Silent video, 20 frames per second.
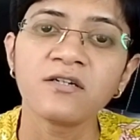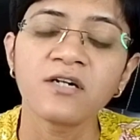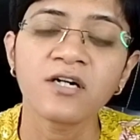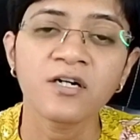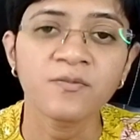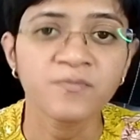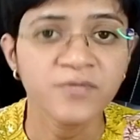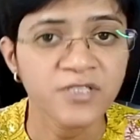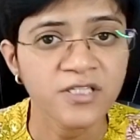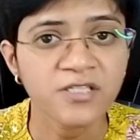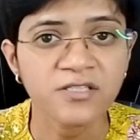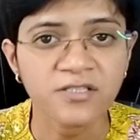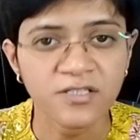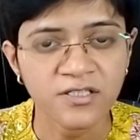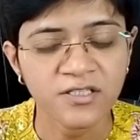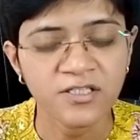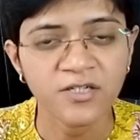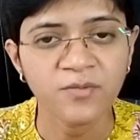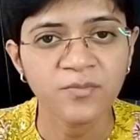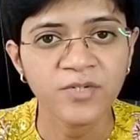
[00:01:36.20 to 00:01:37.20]
abscess
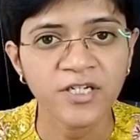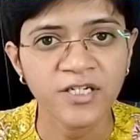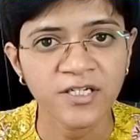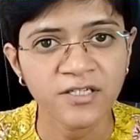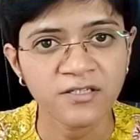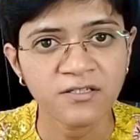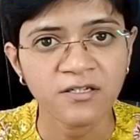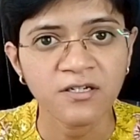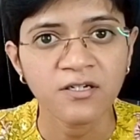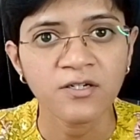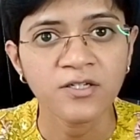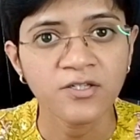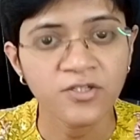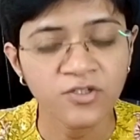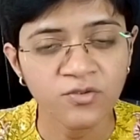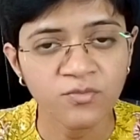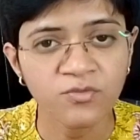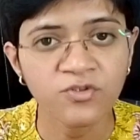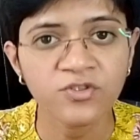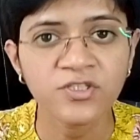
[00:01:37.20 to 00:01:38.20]
in the brain,
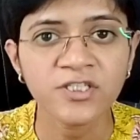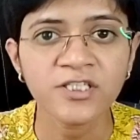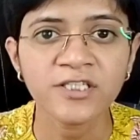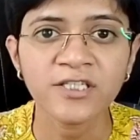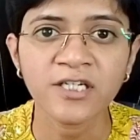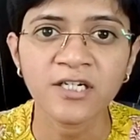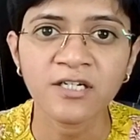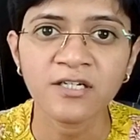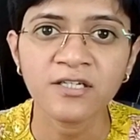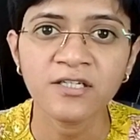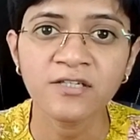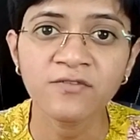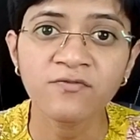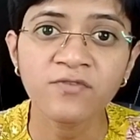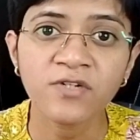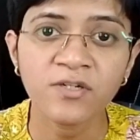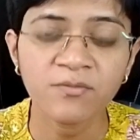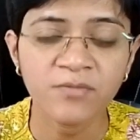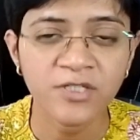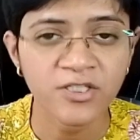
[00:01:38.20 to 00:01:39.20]
pneumonia,
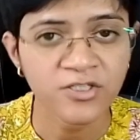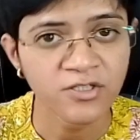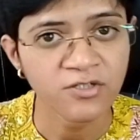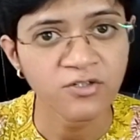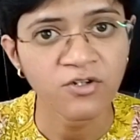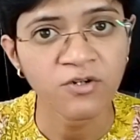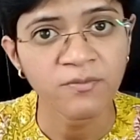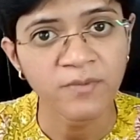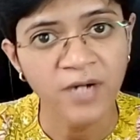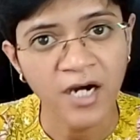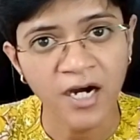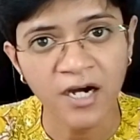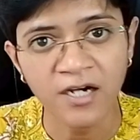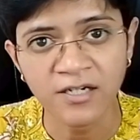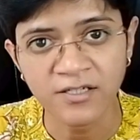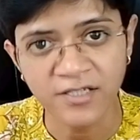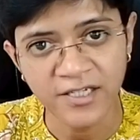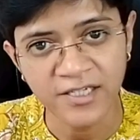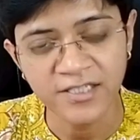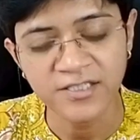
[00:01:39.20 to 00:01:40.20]
inflammation of
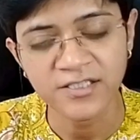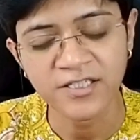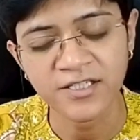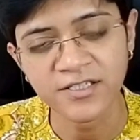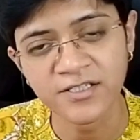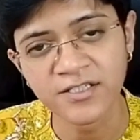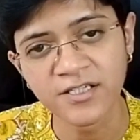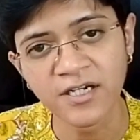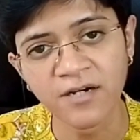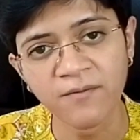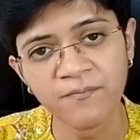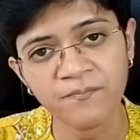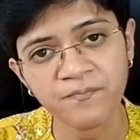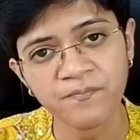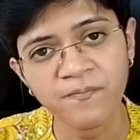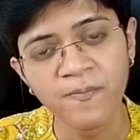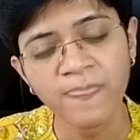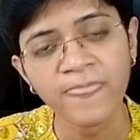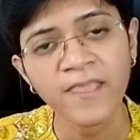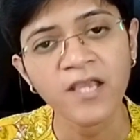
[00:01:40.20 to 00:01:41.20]
heart, etc.
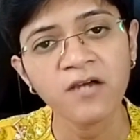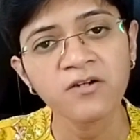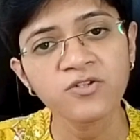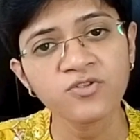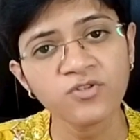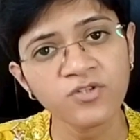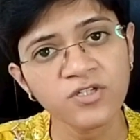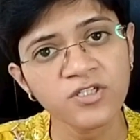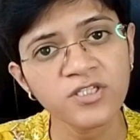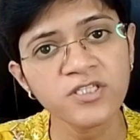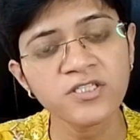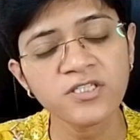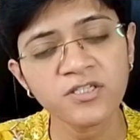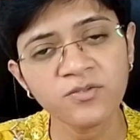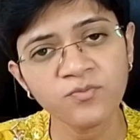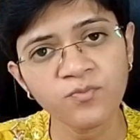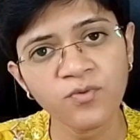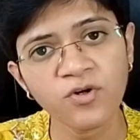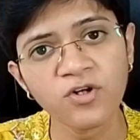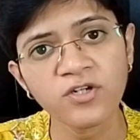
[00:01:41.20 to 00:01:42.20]
So it is
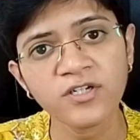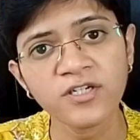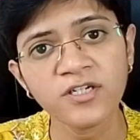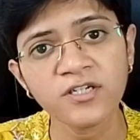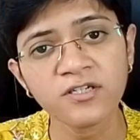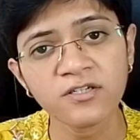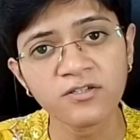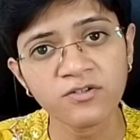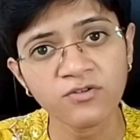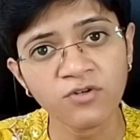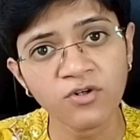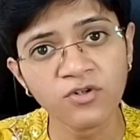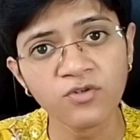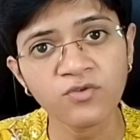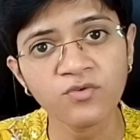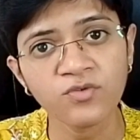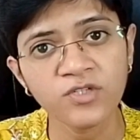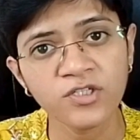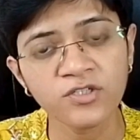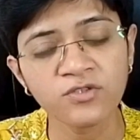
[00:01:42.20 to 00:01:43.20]
important not
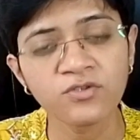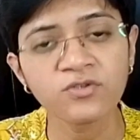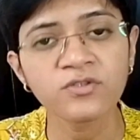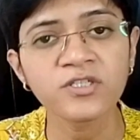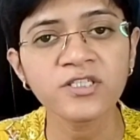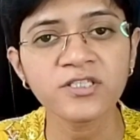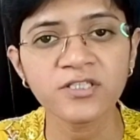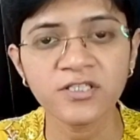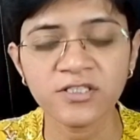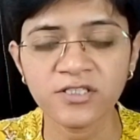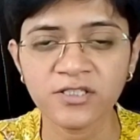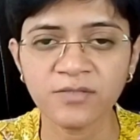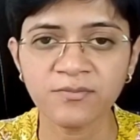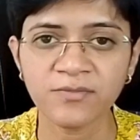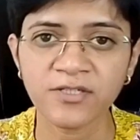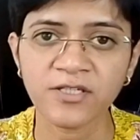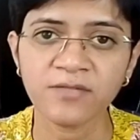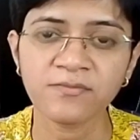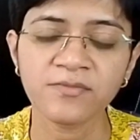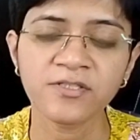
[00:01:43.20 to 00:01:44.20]
to ignore the
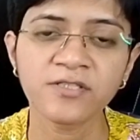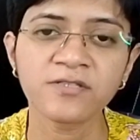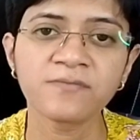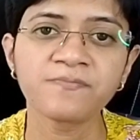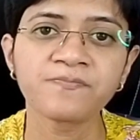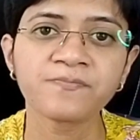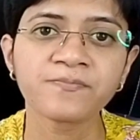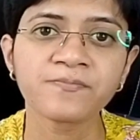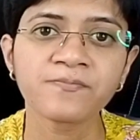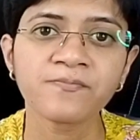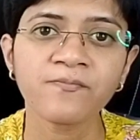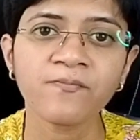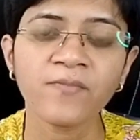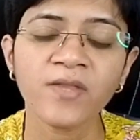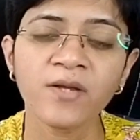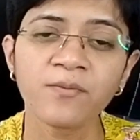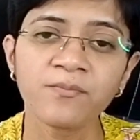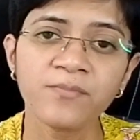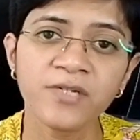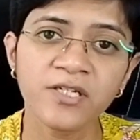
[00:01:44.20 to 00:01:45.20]
symptoms.
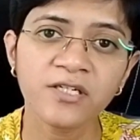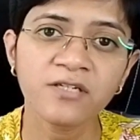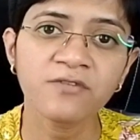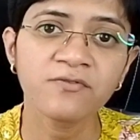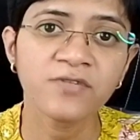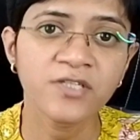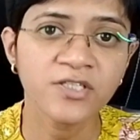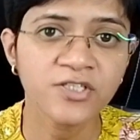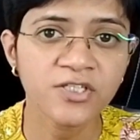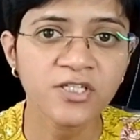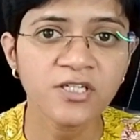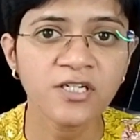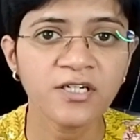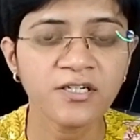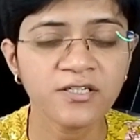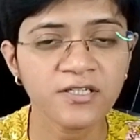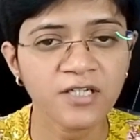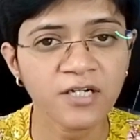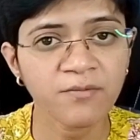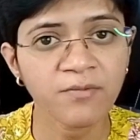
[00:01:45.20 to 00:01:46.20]
Being
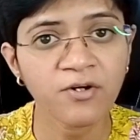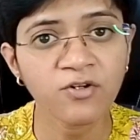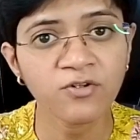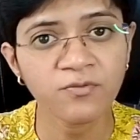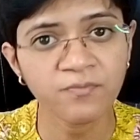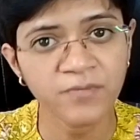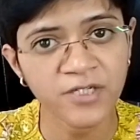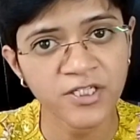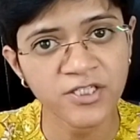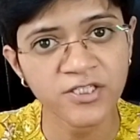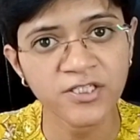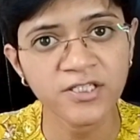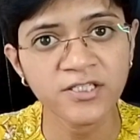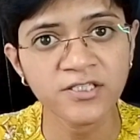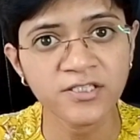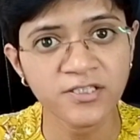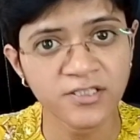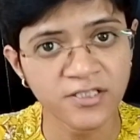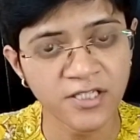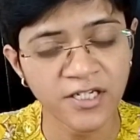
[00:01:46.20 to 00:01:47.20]
vigilant about
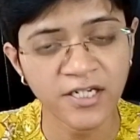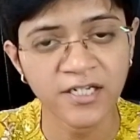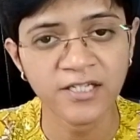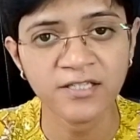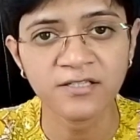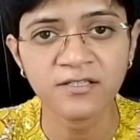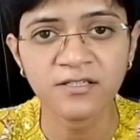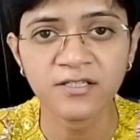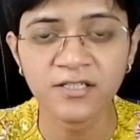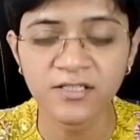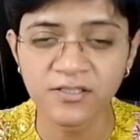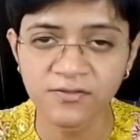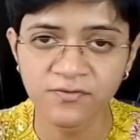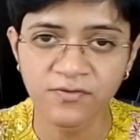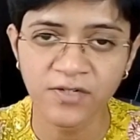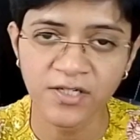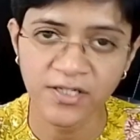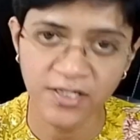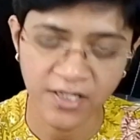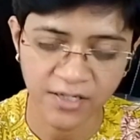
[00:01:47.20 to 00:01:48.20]
patient's health is
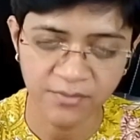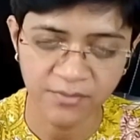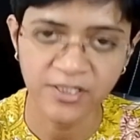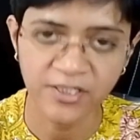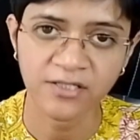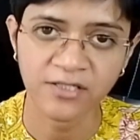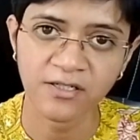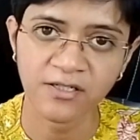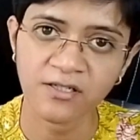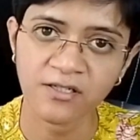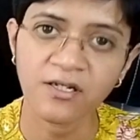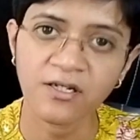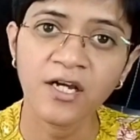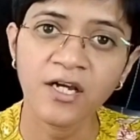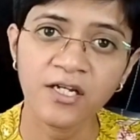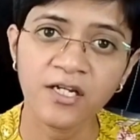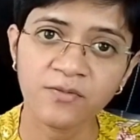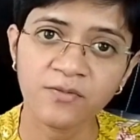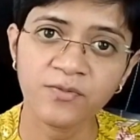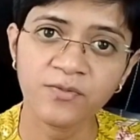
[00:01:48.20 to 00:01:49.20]
fundamental
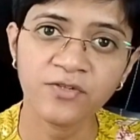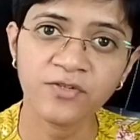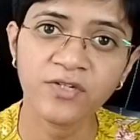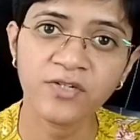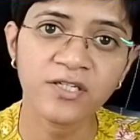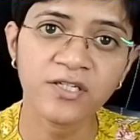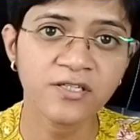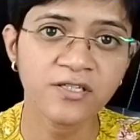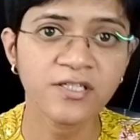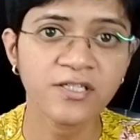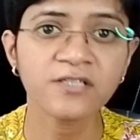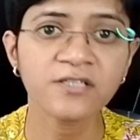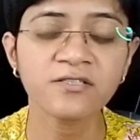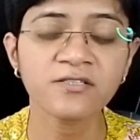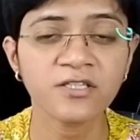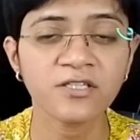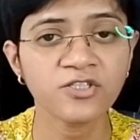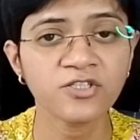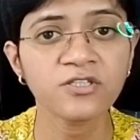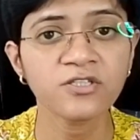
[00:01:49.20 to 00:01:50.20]
in preventing
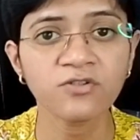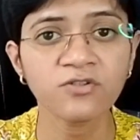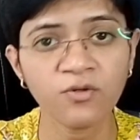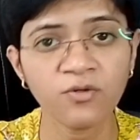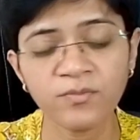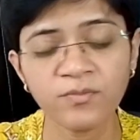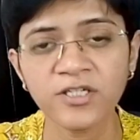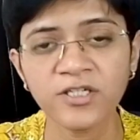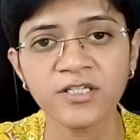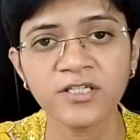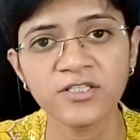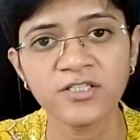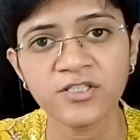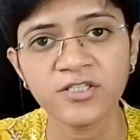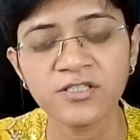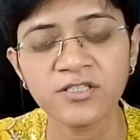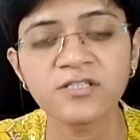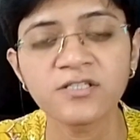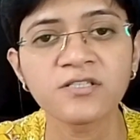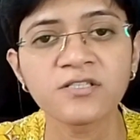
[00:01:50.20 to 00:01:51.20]
such a
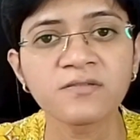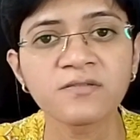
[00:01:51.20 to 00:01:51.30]
complications.